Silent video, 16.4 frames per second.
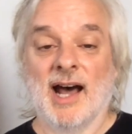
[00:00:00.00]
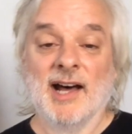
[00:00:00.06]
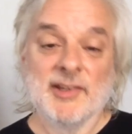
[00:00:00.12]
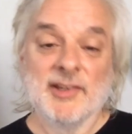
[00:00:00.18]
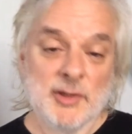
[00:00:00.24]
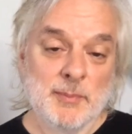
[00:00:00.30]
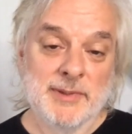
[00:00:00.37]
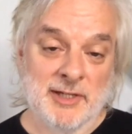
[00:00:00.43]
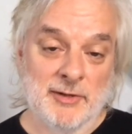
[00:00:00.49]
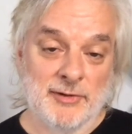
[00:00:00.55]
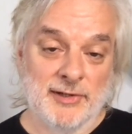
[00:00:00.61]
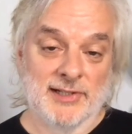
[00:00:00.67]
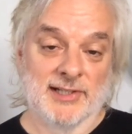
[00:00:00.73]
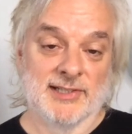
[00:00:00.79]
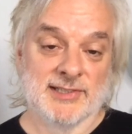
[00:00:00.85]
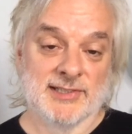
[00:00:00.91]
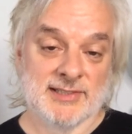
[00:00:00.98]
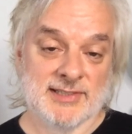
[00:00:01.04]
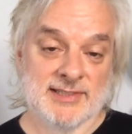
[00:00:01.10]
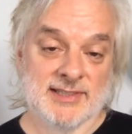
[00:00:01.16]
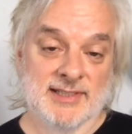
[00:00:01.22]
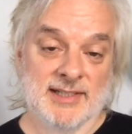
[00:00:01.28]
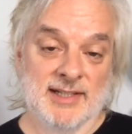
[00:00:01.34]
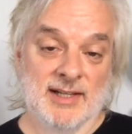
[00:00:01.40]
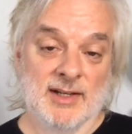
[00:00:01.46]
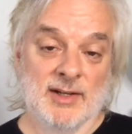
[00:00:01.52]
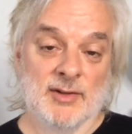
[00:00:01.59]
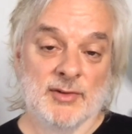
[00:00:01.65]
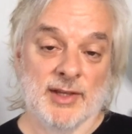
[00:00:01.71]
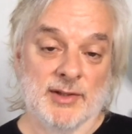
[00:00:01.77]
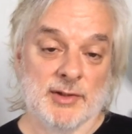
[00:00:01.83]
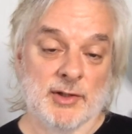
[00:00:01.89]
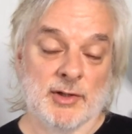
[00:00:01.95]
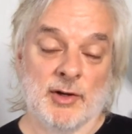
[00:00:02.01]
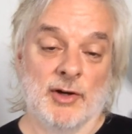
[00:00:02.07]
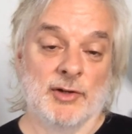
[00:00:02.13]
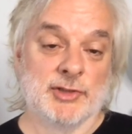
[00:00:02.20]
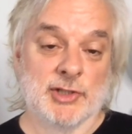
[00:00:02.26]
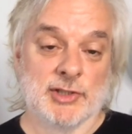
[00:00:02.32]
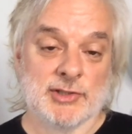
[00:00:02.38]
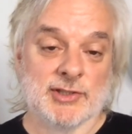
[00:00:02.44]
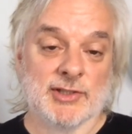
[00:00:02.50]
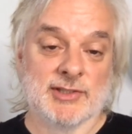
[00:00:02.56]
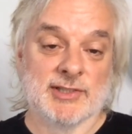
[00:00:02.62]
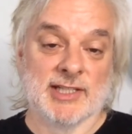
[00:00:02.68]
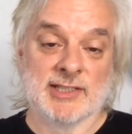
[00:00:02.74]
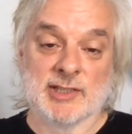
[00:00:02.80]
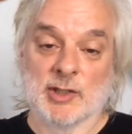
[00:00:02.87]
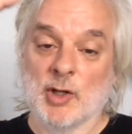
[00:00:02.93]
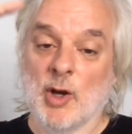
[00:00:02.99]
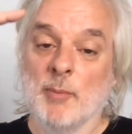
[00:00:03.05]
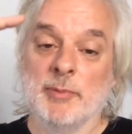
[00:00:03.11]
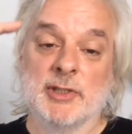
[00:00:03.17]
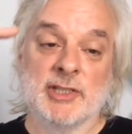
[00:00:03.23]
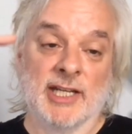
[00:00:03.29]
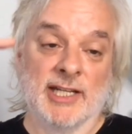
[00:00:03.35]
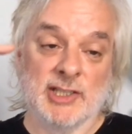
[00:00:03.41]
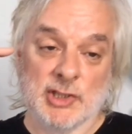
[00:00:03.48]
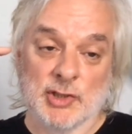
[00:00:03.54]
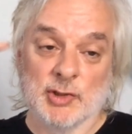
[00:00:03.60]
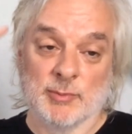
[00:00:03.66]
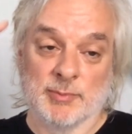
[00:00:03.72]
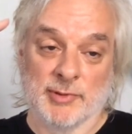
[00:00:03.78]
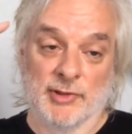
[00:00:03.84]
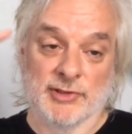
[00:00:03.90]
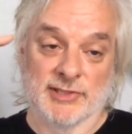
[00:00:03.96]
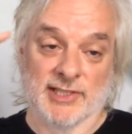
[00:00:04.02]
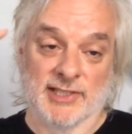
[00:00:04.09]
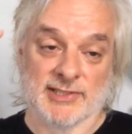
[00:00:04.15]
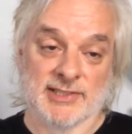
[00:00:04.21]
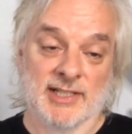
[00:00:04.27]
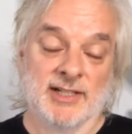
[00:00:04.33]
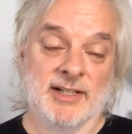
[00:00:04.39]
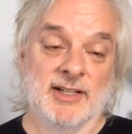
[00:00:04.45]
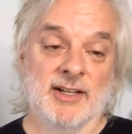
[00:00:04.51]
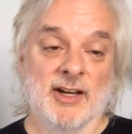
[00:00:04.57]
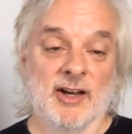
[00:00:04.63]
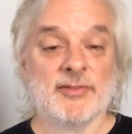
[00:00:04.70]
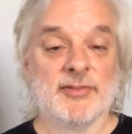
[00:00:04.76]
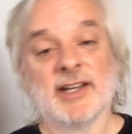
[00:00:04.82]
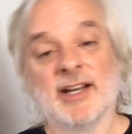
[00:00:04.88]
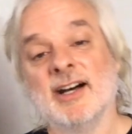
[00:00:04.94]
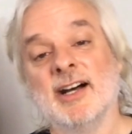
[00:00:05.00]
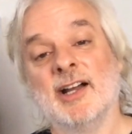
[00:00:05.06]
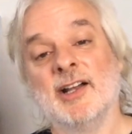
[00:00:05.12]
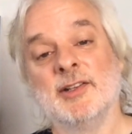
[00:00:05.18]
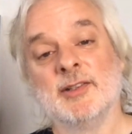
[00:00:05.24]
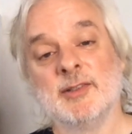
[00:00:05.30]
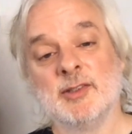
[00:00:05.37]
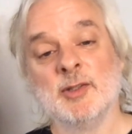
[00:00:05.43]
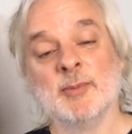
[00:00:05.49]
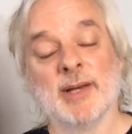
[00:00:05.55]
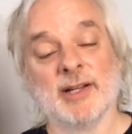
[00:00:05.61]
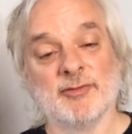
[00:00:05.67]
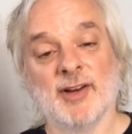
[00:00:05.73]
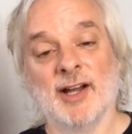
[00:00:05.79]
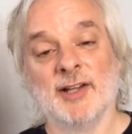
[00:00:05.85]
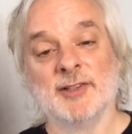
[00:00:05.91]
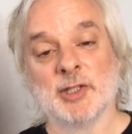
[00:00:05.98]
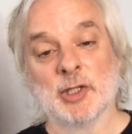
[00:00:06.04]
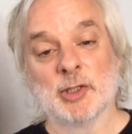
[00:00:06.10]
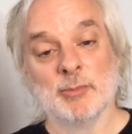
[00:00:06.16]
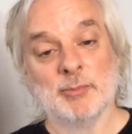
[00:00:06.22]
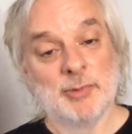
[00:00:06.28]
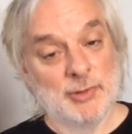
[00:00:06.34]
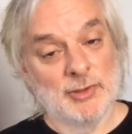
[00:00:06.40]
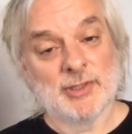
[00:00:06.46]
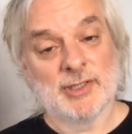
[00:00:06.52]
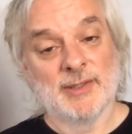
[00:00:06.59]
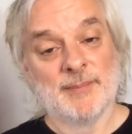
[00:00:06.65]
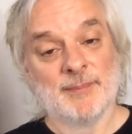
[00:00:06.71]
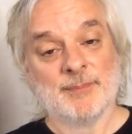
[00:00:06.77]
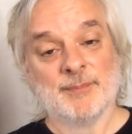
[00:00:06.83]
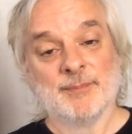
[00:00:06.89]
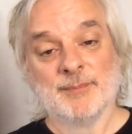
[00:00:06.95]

Other materialists think that consciousness is a computational process of the kind you might find in a computer.